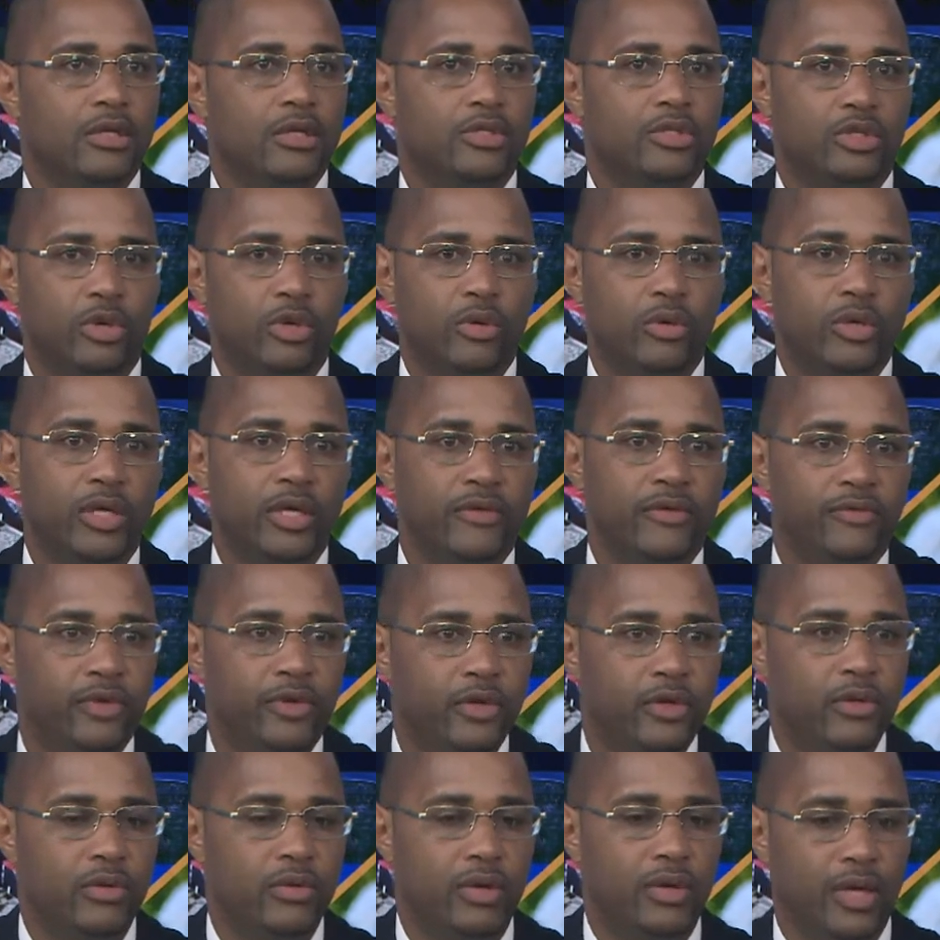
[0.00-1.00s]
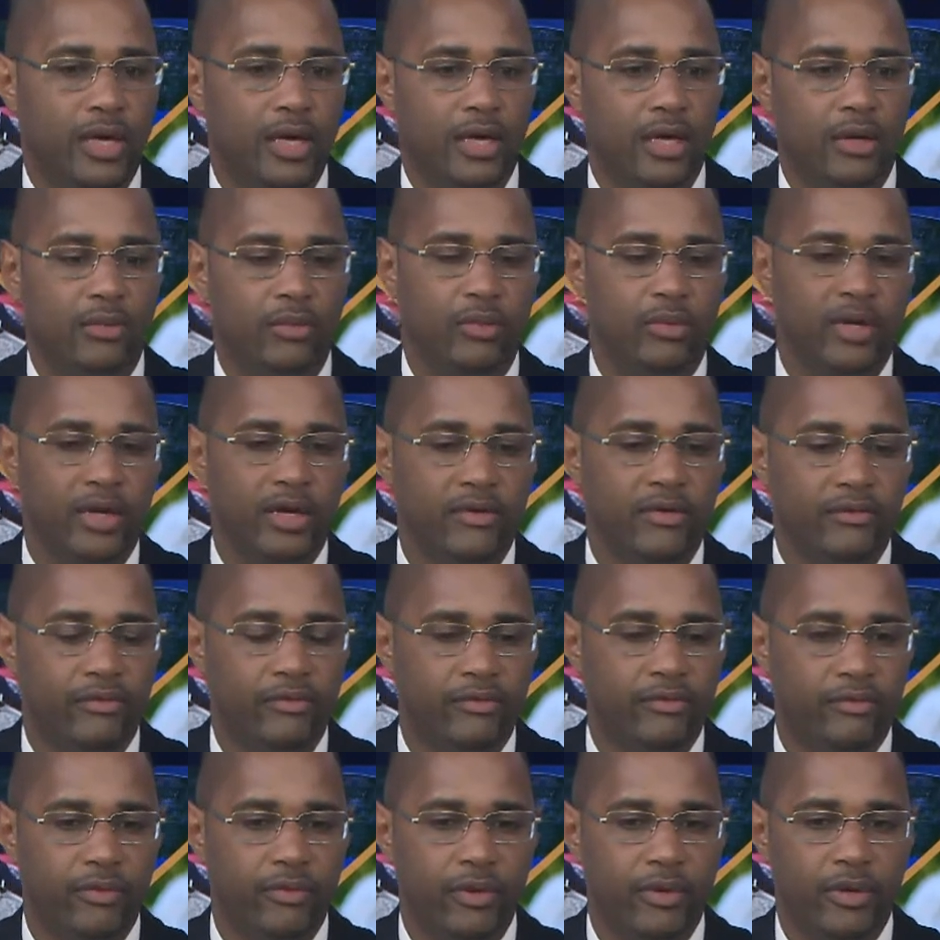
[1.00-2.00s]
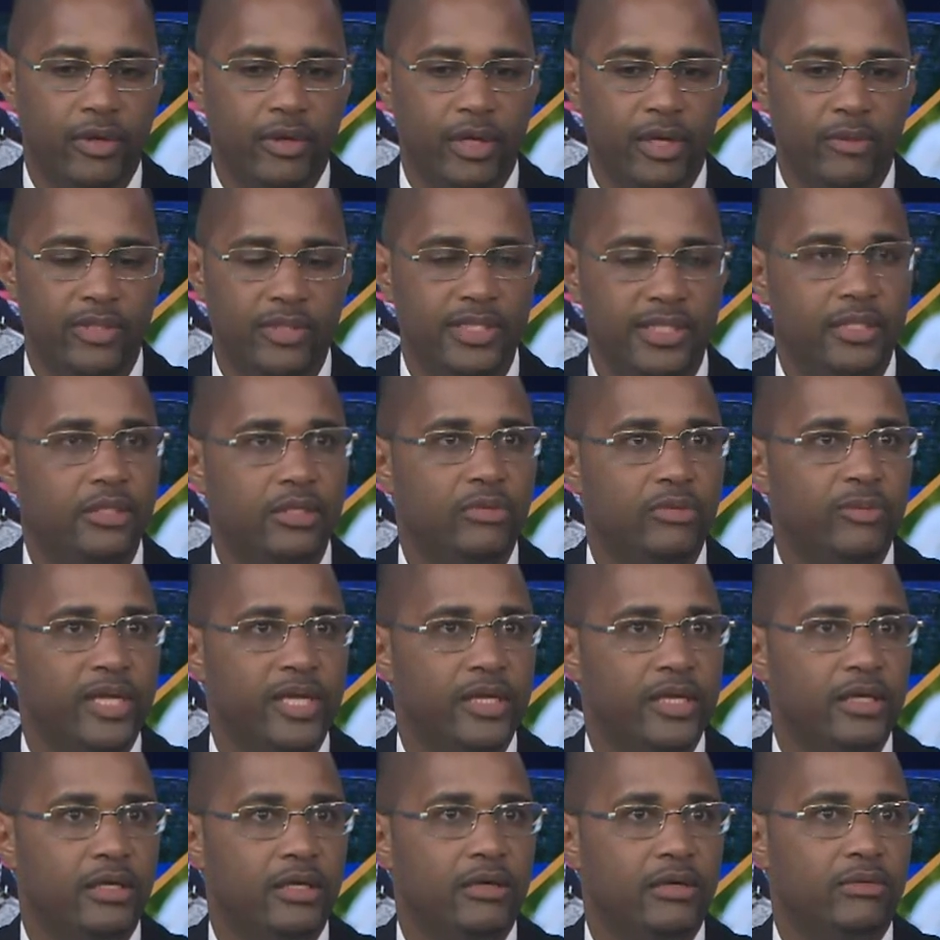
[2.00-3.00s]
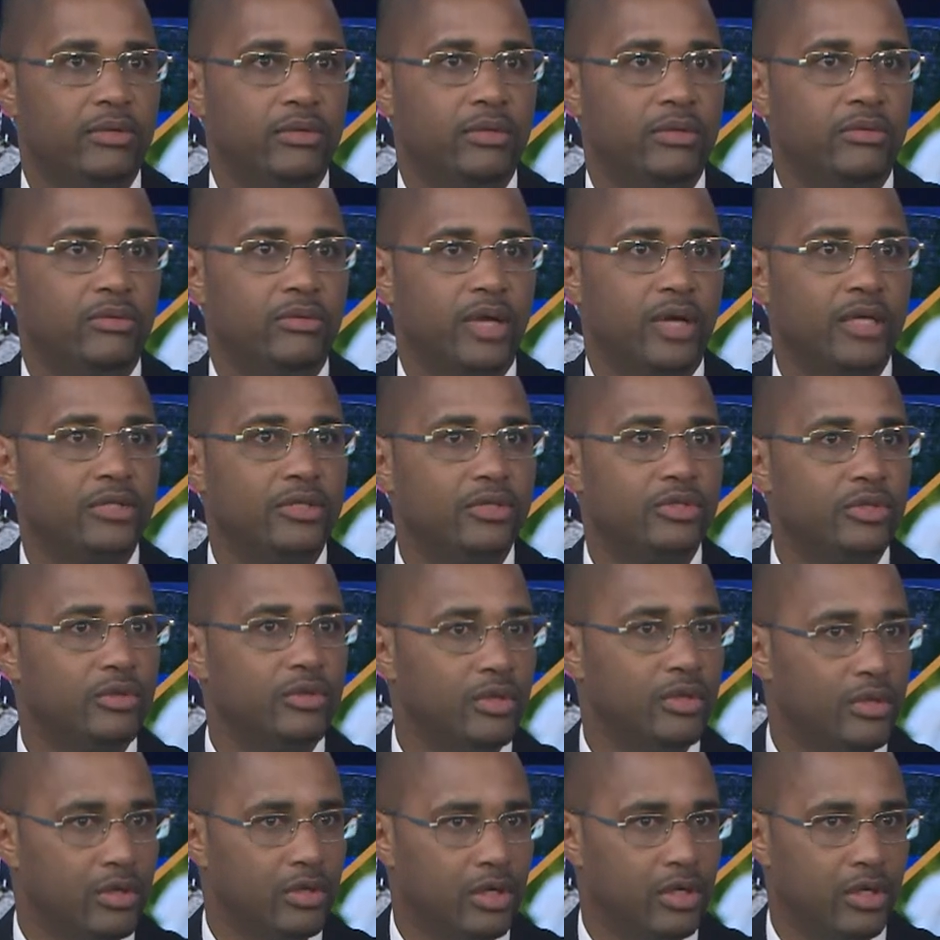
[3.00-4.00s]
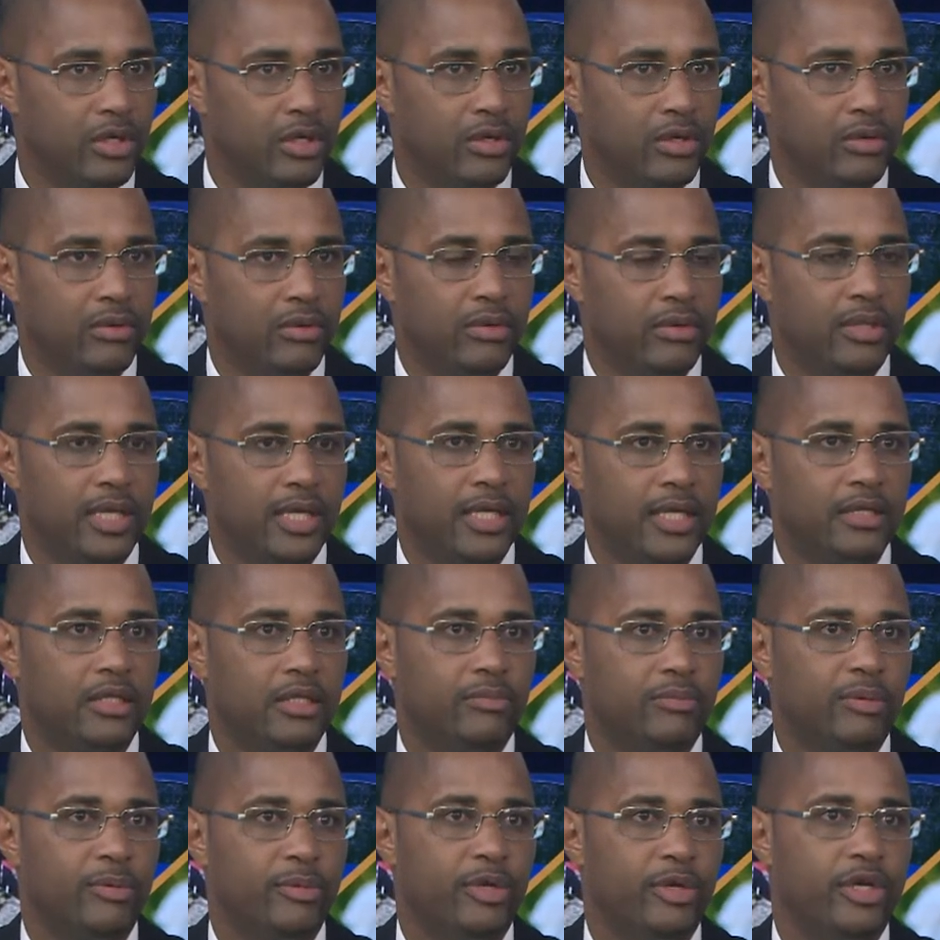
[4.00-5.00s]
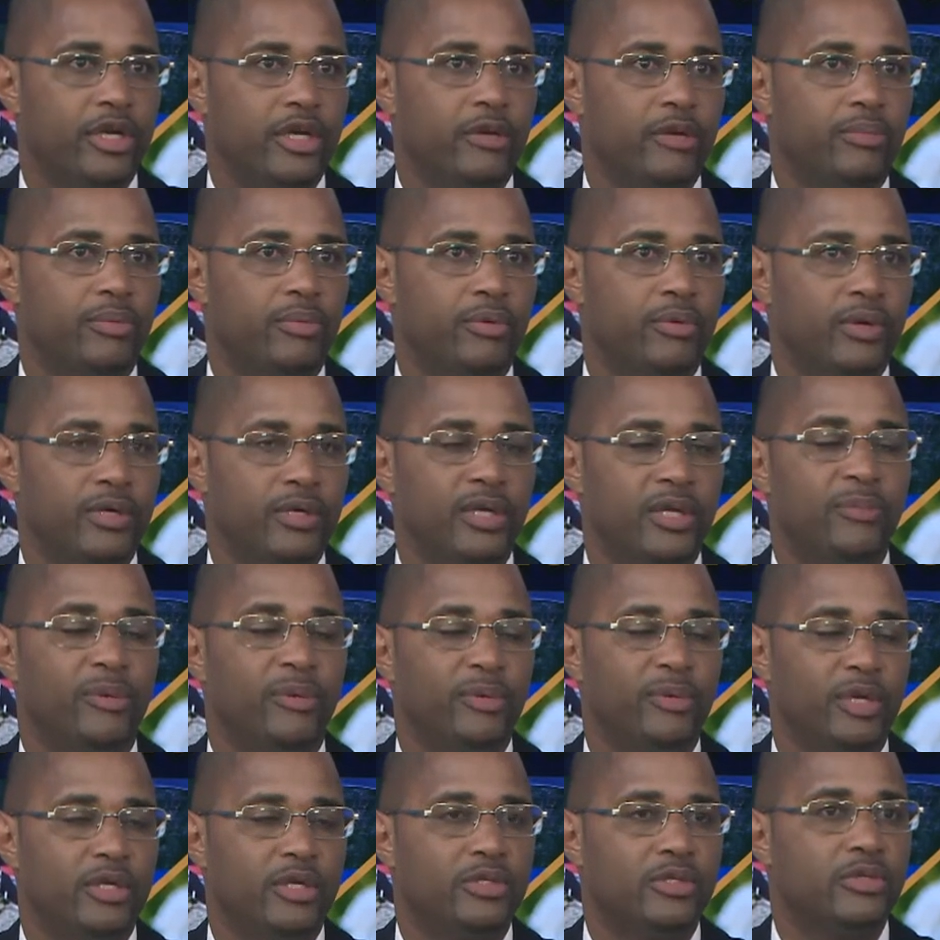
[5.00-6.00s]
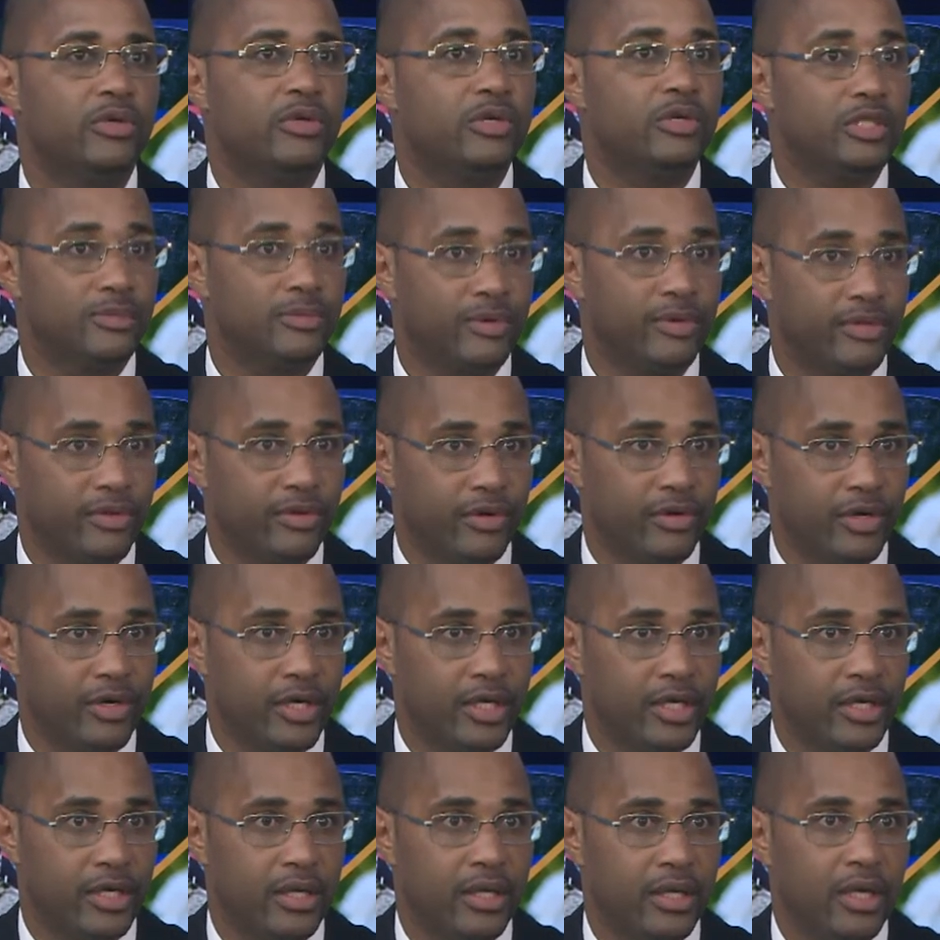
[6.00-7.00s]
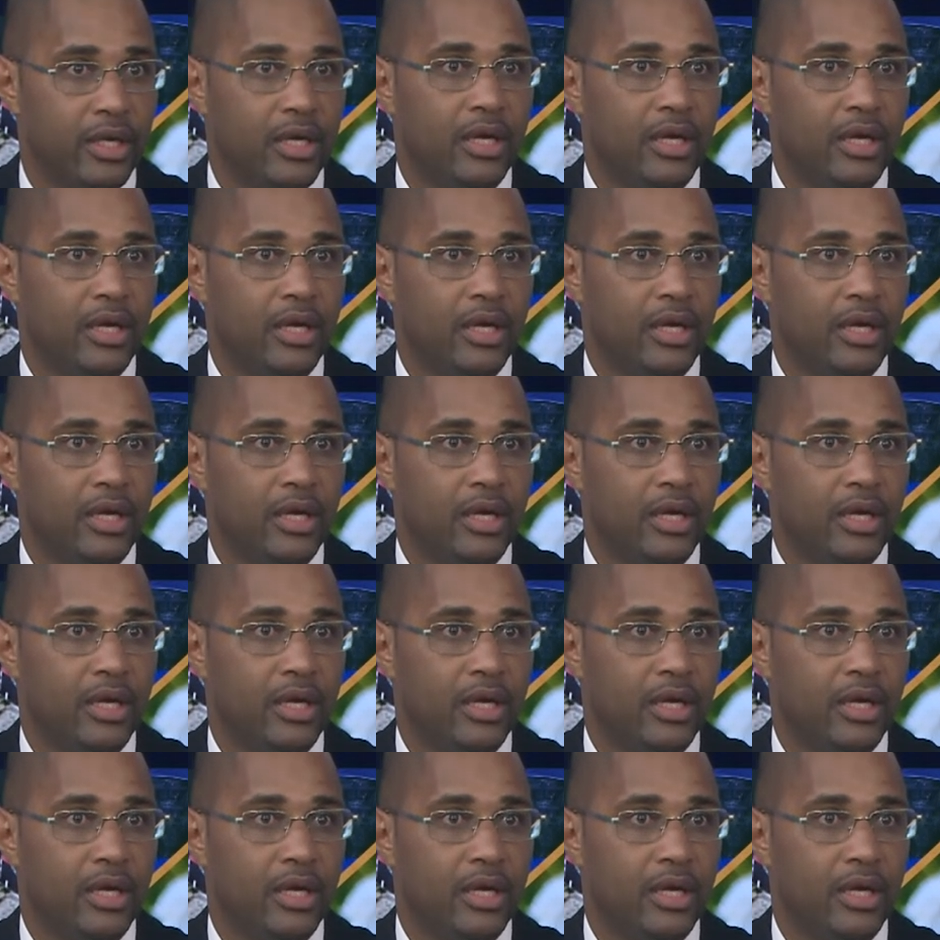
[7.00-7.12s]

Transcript: So if you would have, it was in the media not too long ago that the Bermuda Airport, the Bermuda Tourism Authority